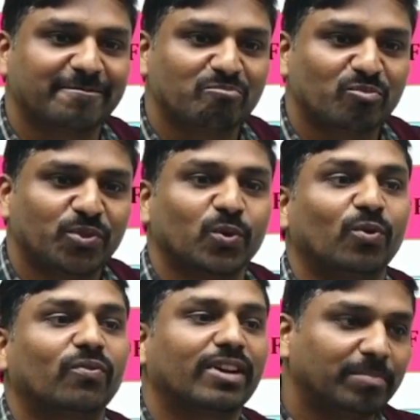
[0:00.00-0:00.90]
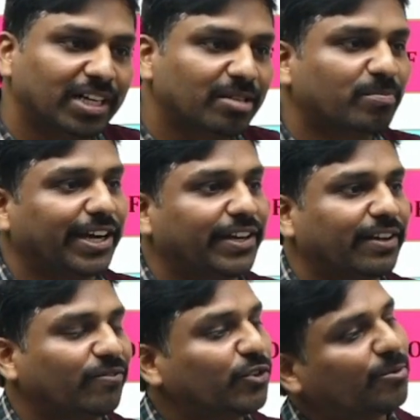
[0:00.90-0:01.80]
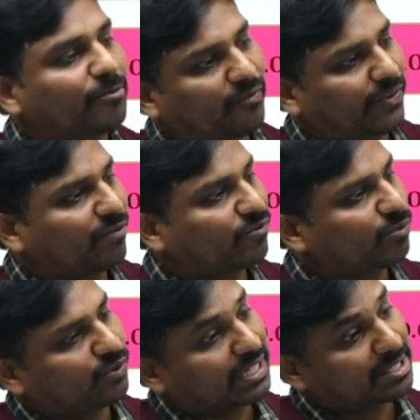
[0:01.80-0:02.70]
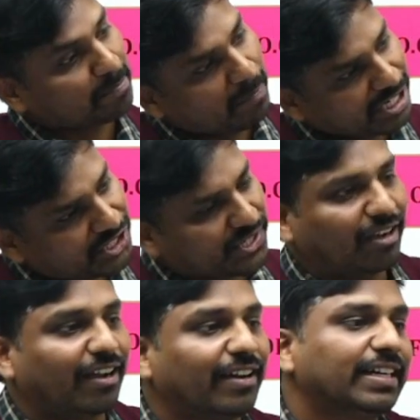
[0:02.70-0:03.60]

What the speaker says: So from that point of view, we have to focus much on